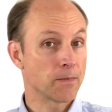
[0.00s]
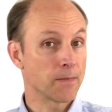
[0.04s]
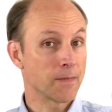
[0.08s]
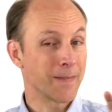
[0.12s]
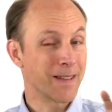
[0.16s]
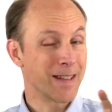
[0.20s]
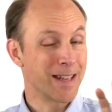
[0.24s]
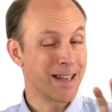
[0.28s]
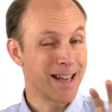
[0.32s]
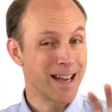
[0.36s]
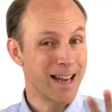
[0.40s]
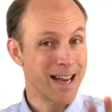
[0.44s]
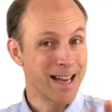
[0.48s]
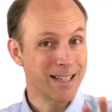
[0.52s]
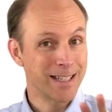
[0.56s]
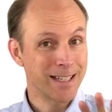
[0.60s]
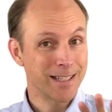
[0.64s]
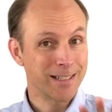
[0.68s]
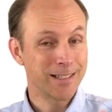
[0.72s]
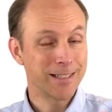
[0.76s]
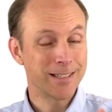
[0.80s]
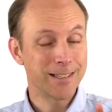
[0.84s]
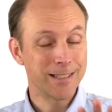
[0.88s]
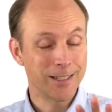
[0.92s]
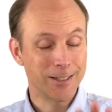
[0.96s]
Not
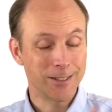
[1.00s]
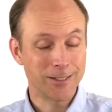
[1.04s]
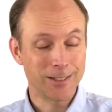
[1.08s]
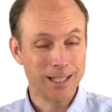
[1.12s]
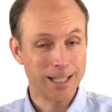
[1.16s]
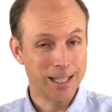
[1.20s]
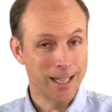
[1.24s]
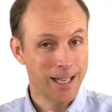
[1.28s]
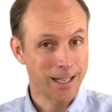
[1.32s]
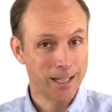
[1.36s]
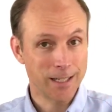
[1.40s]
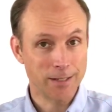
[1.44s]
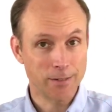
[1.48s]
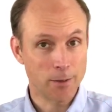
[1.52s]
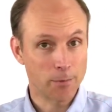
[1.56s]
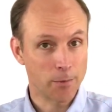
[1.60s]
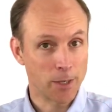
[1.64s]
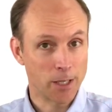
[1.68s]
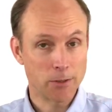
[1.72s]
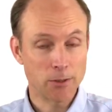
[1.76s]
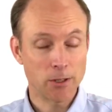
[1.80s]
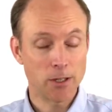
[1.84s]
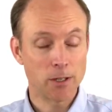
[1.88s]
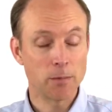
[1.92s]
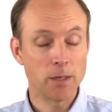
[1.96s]
necessarily negative. I'm
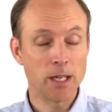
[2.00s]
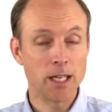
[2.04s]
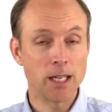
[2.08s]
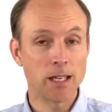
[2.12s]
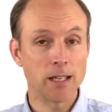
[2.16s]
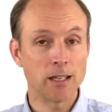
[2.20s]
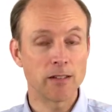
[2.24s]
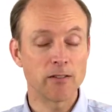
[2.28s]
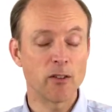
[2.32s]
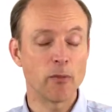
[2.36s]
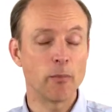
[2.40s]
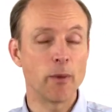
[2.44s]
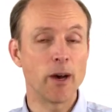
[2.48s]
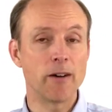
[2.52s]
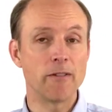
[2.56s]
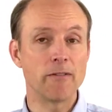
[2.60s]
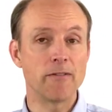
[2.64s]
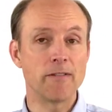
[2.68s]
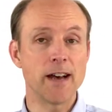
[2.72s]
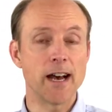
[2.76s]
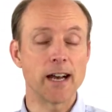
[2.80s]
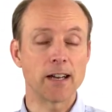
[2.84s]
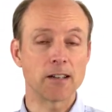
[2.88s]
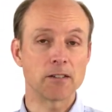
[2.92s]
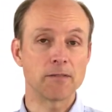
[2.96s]
not trying to be negative about
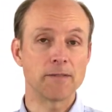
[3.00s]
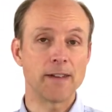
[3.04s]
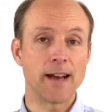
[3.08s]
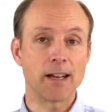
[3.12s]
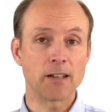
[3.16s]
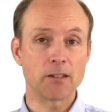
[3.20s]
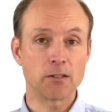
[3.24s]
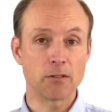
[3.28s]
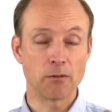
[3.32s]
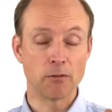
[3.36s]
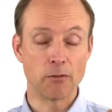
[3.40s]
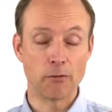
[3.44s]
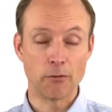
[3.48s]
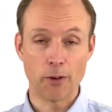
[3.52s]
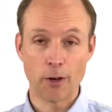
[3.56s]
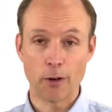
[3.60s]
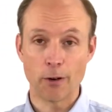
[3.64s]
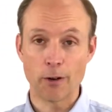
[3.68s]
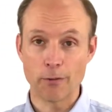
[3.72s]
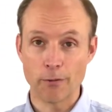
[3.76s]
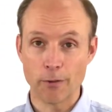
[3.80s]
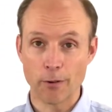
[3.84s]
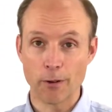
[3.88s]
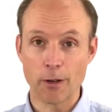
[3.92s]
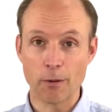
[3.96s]
facts. Facts are
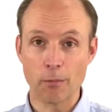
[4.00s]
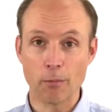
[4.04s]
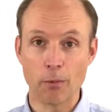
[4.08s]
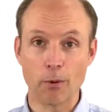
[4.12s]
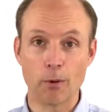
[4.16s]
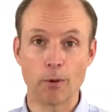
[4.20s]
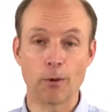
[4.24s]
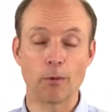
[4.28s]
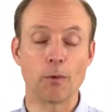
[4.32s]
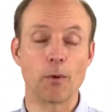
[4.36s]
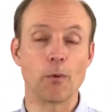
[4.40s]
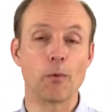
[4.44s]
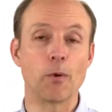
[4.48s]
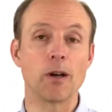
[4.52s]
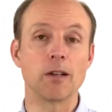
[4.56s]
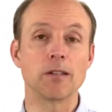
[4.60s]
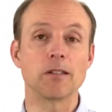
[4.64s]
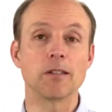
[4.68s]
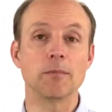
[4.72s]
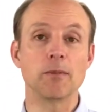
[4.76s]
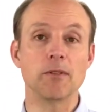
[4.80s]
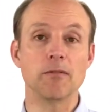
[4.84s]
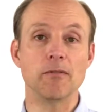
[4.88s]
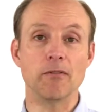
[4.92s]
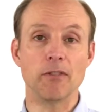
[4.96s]
very, very important. We want to
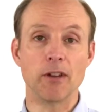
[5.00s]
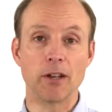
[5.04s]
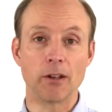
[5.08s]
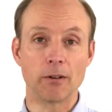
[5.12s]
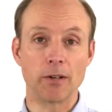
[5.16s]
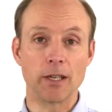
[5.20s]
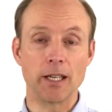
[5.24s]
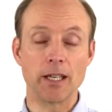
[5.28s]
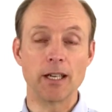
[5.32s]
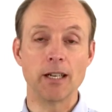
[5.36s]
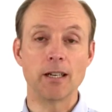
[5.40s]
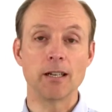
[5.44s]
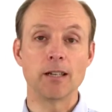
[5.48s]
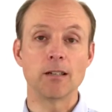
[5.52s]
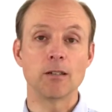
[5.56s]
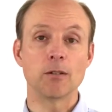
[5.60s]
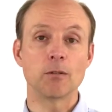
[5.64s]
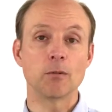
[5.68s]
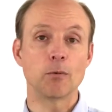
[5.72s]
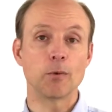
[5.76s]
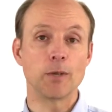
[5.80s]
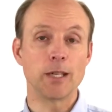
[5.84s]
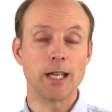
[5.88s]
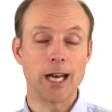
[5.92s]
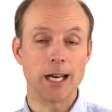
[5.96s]
be very
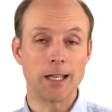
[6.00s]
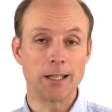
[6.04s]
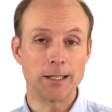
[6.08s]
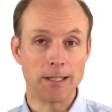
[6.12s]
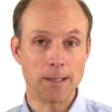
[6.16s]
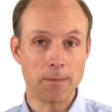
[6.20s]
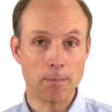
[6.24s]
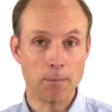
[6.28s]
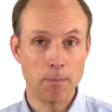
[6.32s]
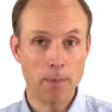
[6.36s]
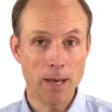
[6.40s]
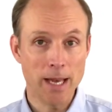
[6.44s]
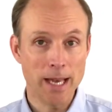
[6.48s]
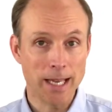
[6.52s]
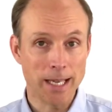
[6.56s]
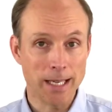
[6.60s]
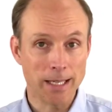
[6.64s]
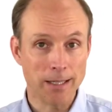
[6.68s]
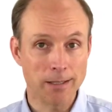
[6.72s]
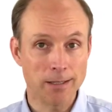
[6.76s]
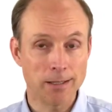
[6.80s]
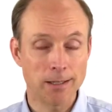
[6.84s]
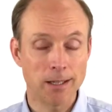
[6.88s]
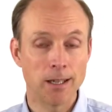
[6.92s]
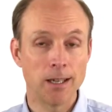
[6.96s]

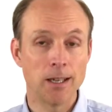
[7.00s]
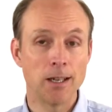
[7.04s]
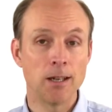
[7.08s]
reality-based,